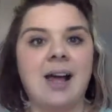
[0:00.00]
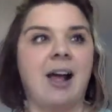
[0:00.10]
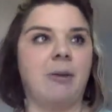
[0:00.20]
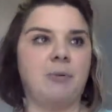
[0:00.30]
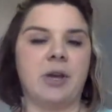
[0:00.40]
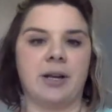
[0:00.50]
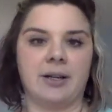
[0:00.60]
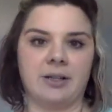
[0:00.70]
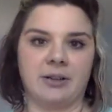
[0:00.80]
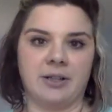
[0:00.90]
help you get a
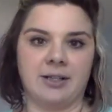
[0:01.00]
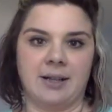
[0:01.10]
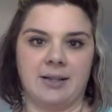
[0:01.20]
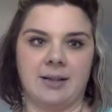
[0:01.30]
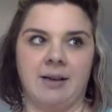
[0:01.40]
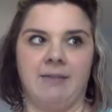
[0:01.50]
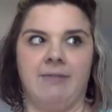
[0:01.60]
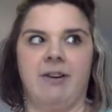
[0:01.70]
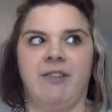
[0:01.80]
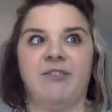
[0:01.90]
clearer sense
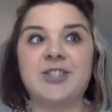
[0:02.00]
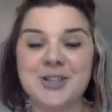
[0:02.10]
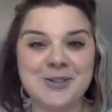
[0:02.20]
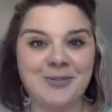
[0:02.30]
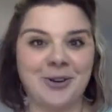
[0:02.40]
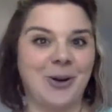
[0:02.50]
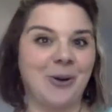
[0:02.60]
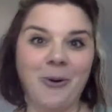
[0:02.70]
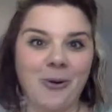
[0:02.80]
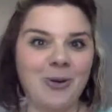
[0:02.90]
of a vision for a
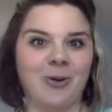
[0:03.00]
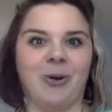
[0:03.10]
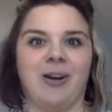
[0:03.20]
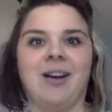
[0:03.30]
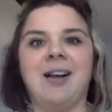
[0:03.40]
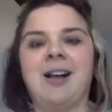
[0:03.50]
goal or